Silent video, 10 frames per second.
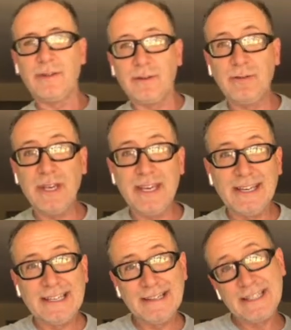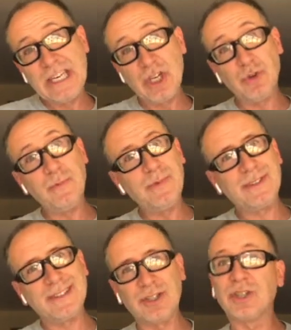three
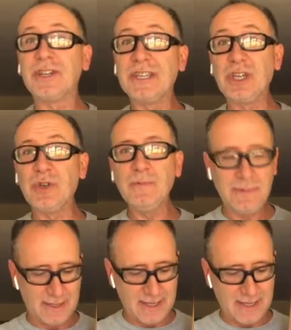cubes, circuit cubes,